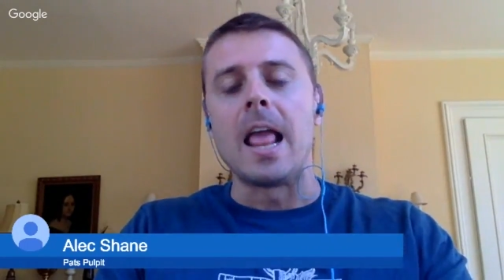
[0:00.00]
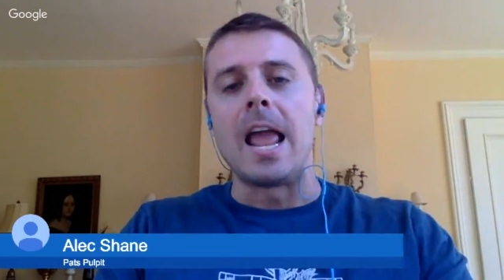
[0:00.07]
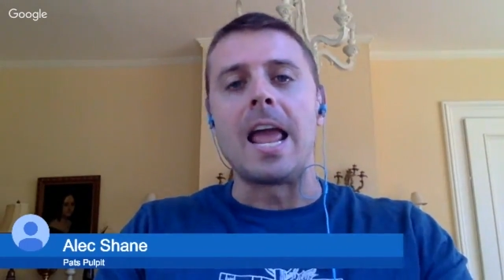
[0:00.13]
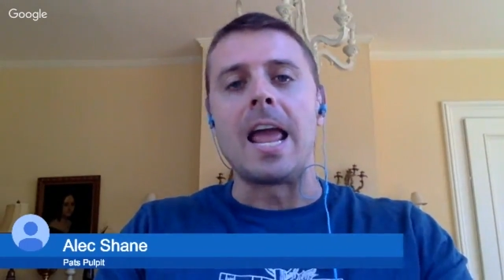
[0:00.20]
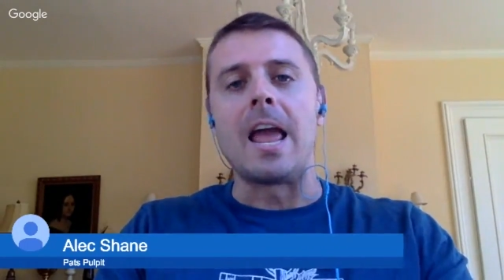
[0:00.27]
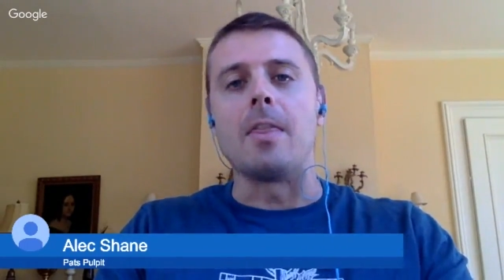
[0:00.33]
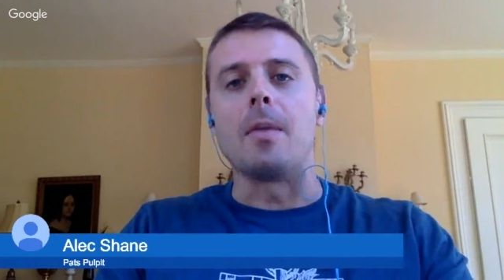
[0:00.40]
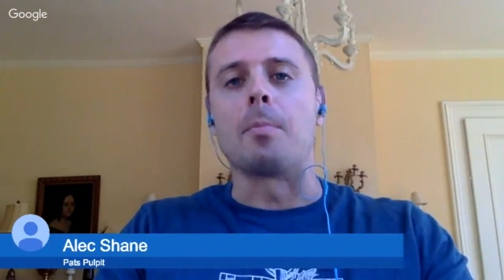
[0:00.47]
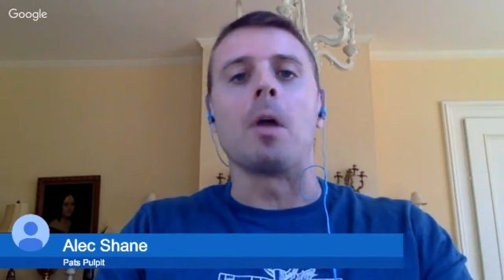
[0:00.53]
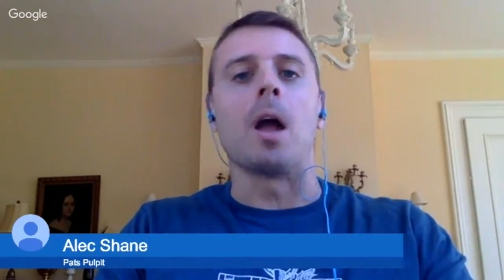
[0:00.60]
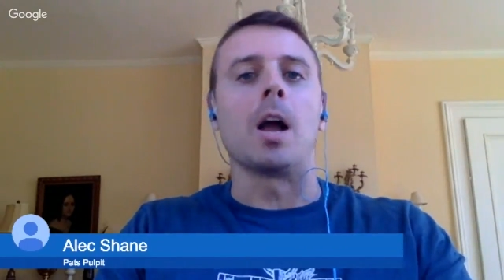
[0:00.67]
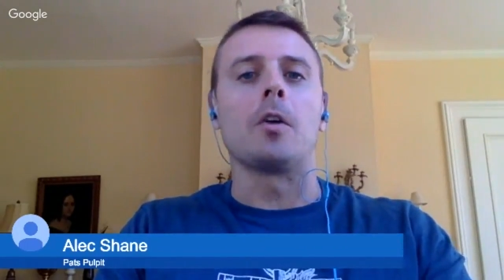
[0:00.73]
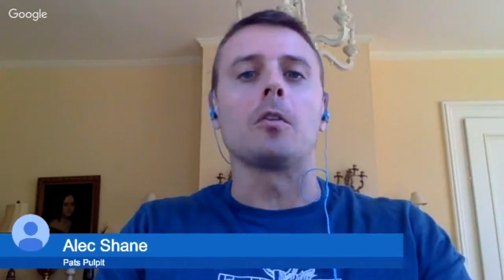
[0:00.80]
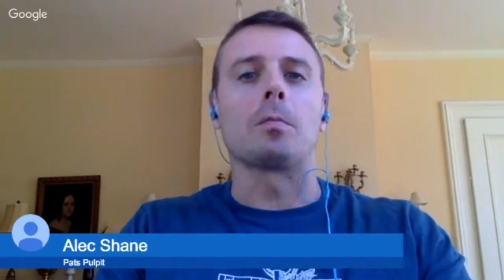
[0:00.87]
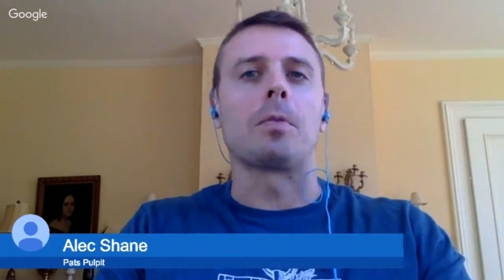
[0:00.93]
and the
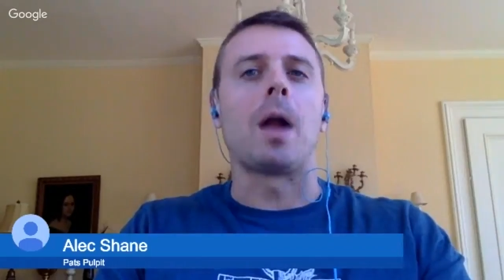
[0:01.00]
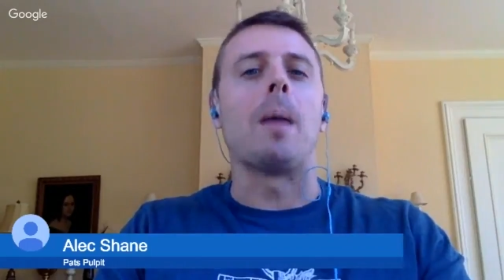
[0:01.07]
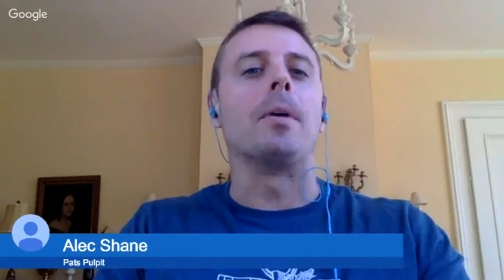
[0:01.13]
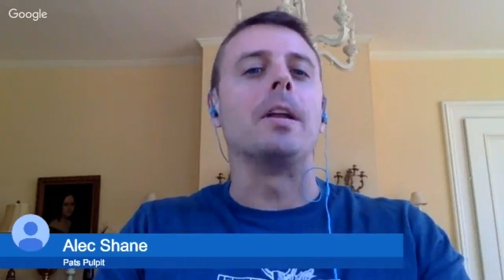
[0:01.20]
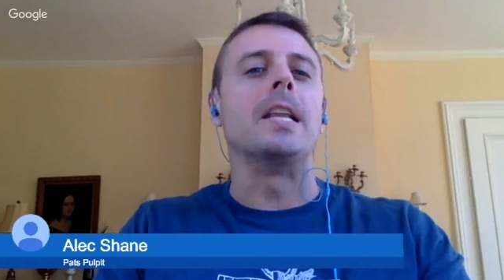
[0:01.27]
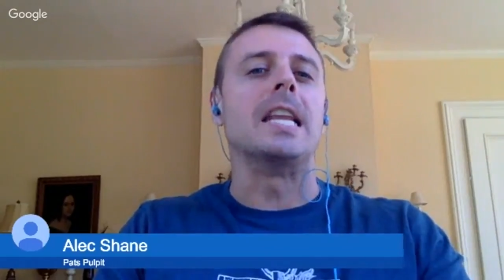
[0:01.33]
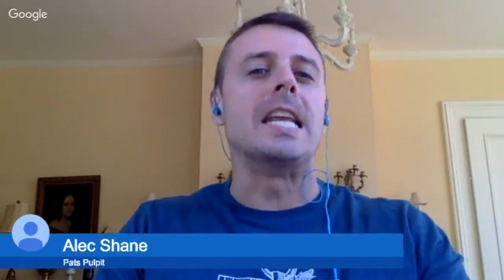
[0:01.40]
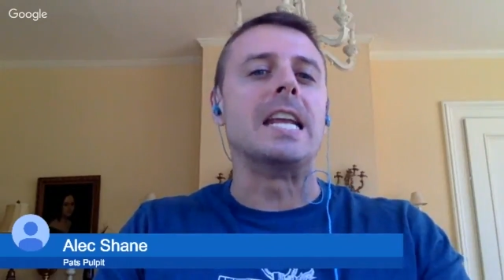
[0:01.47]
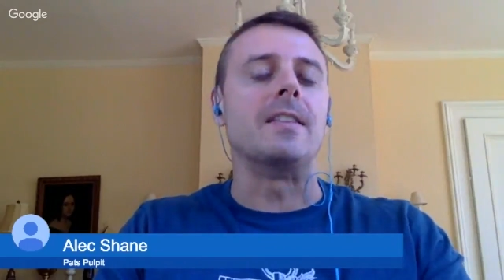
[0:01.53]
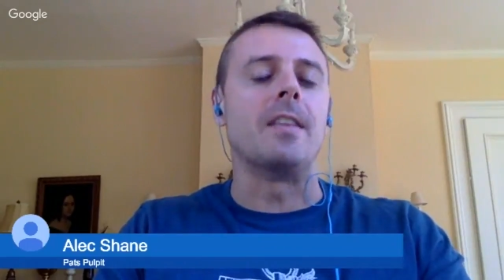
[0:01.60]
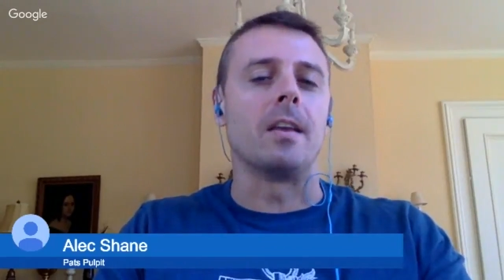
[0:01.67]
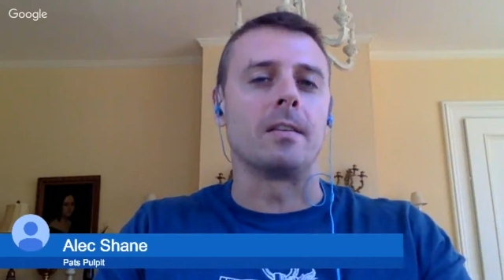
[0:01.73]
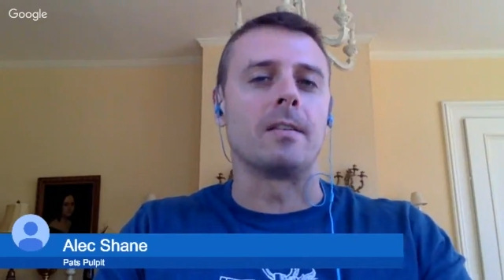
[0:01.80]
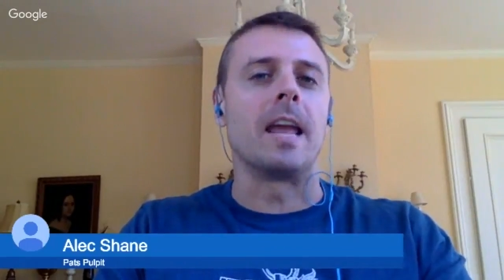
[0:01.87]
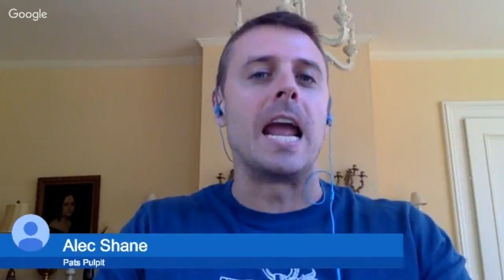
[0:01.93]
Broncos probably need
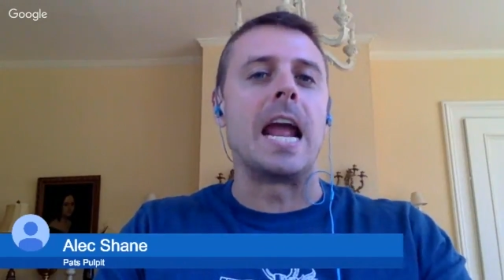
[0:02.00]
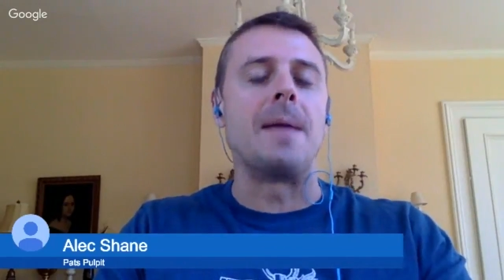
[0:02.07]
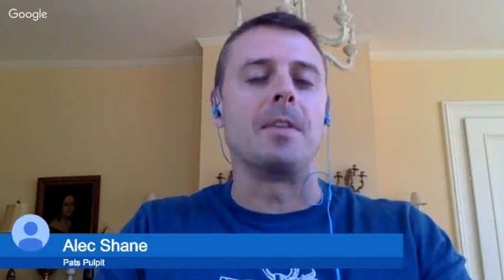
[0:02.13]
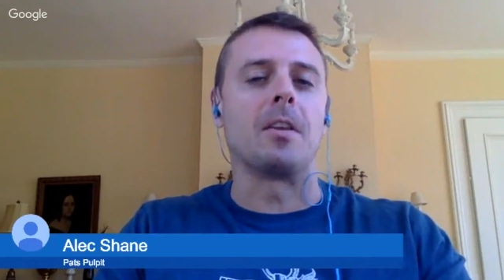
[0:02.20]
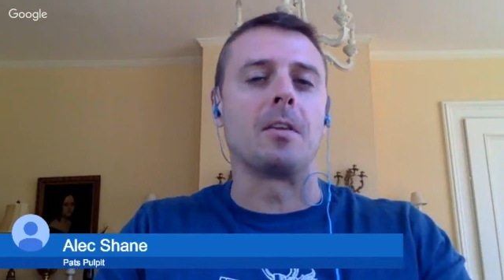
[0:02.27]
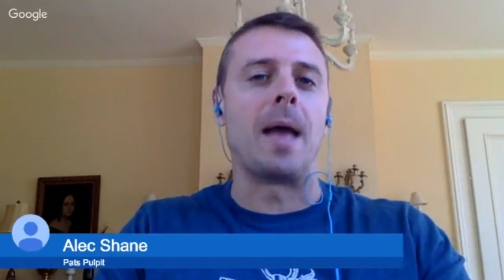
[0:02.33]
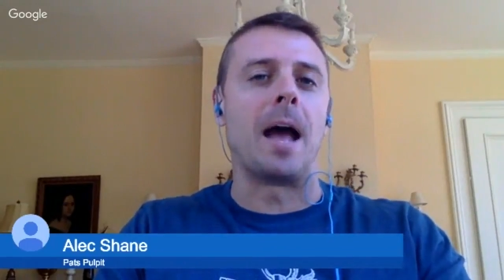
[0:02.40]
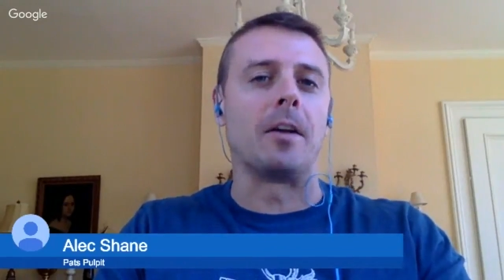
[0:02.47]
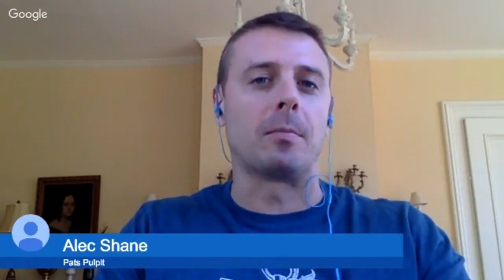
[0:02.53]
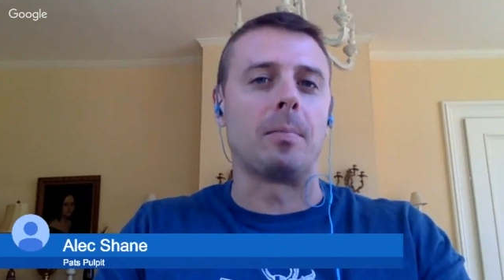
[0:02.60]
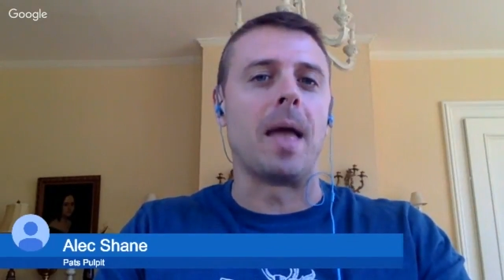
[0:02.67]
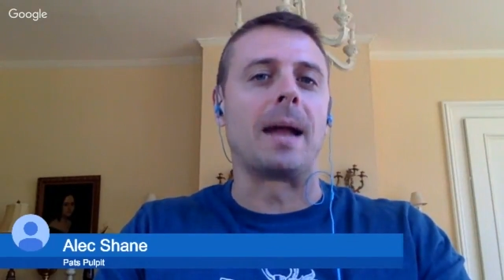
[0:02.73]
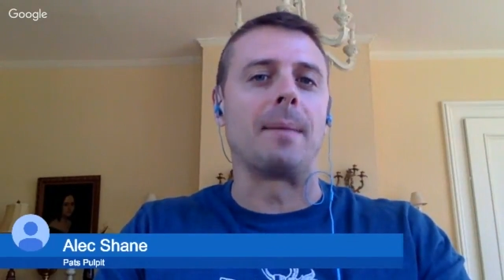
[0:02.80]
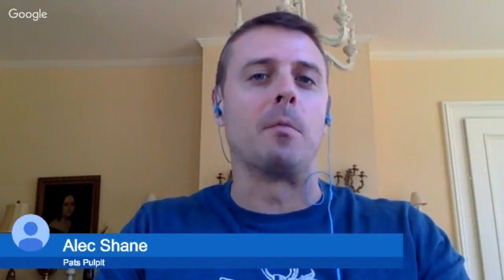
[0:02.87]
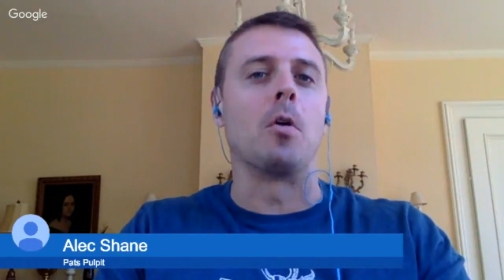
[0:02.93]
this game, this bounce
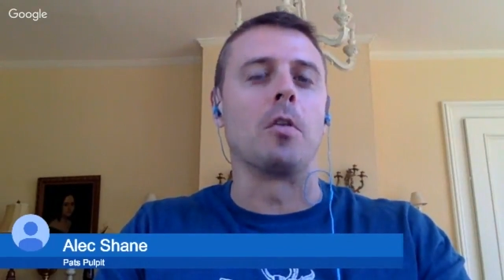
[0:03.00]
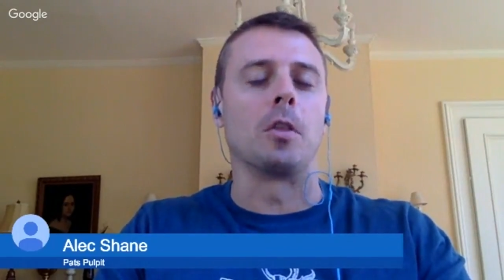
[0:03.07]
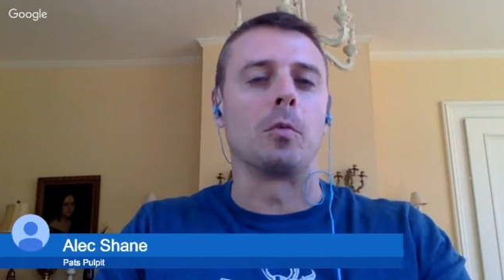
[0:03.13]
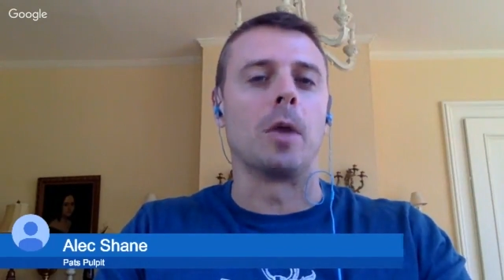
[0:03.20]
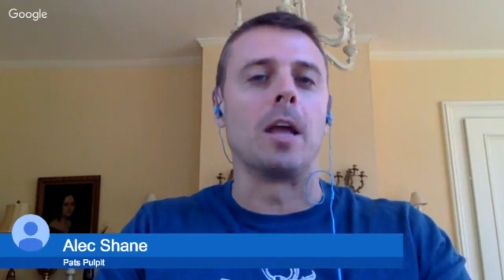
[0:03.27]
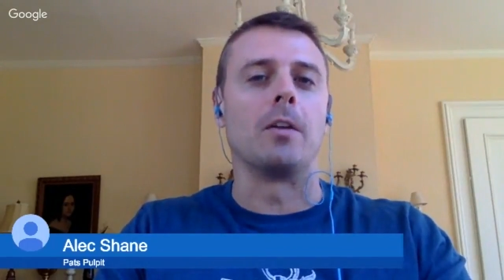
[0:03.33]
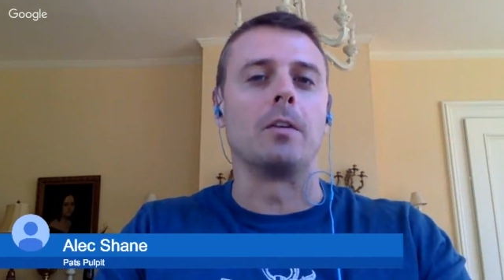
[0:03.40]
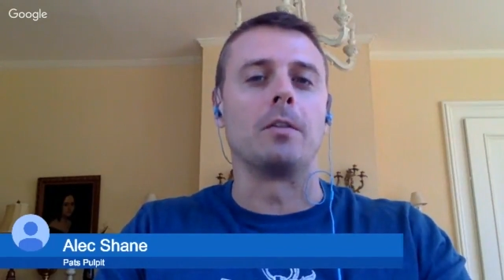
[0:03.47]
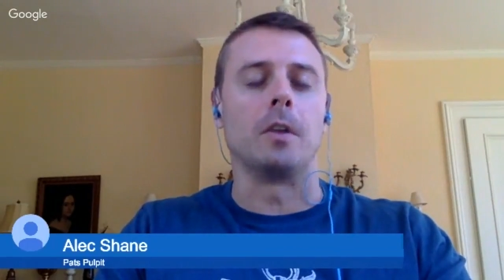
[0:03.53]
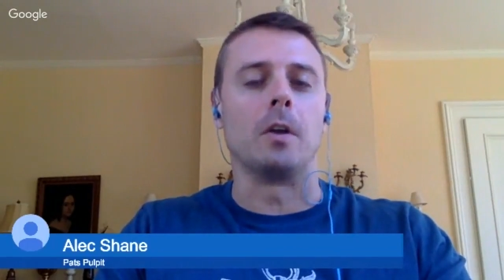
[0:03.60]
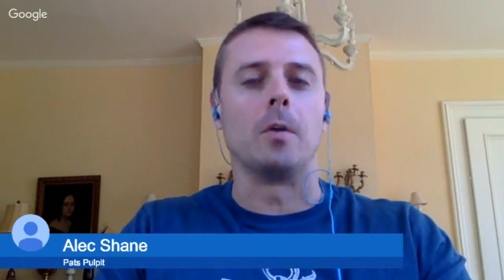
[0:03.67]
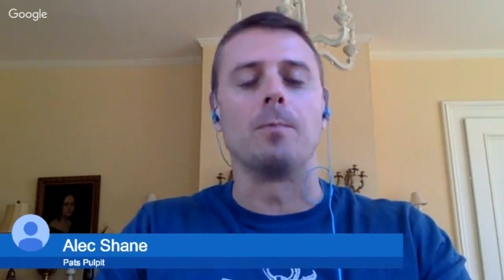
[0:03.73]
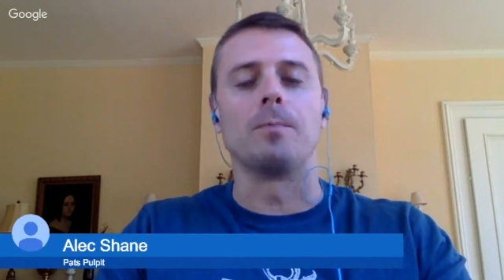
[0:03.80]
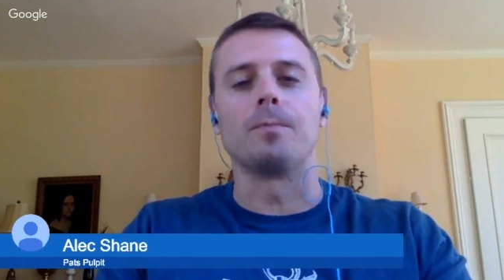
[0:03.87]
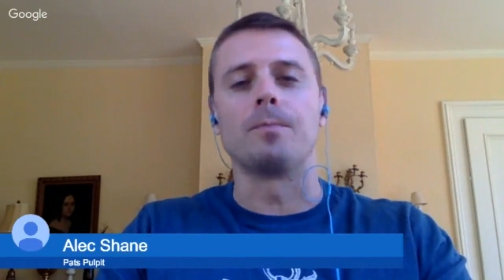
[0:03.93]
back, more than the Raiders do.